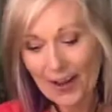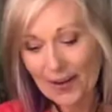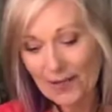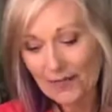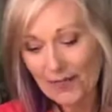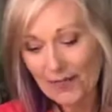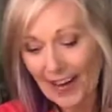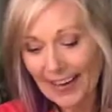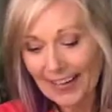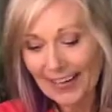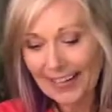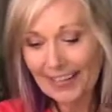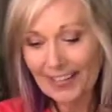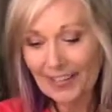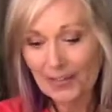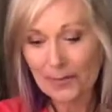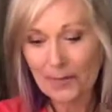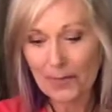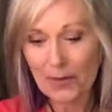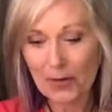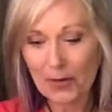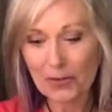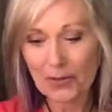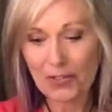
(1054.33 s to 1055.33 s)
Finding your
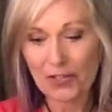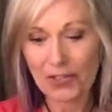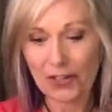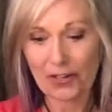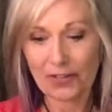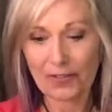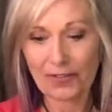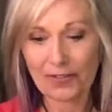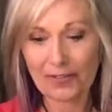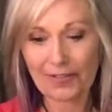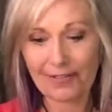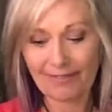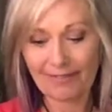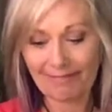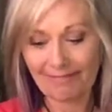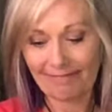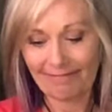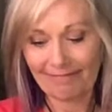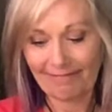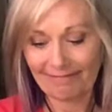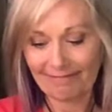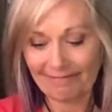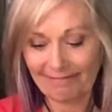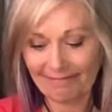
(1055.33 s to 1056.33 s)
mojo.
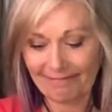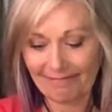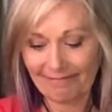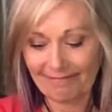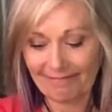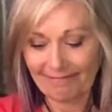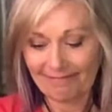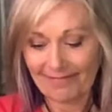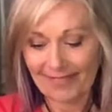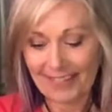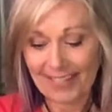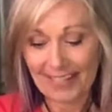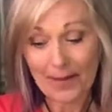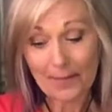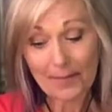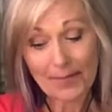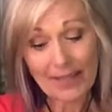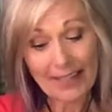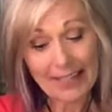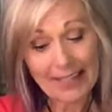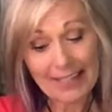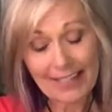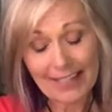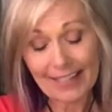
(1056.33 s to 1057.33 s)
Some
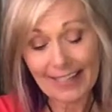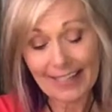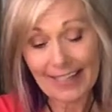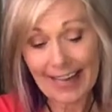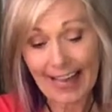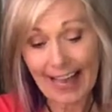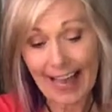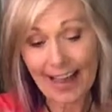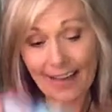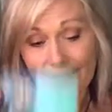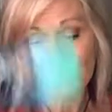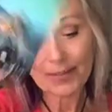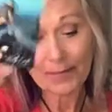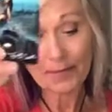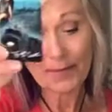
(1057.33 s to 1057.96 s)
things are going to have to